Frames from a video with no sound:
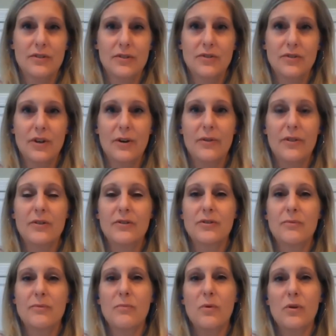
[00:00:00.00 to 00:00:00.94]
So
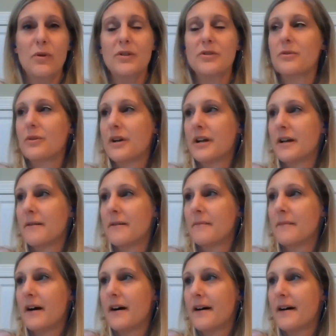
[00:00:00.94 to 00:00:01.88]
there's a
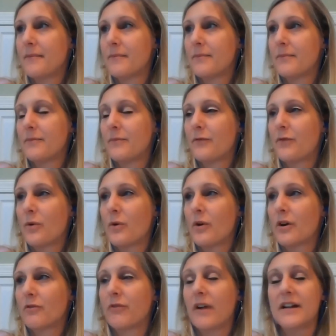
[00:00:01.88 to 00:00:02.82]
moratorium
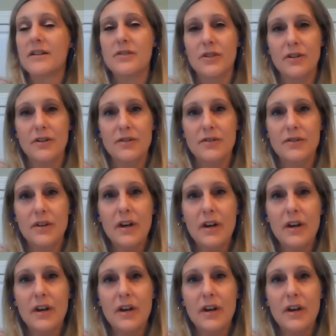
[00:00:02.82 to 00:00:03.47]
for renters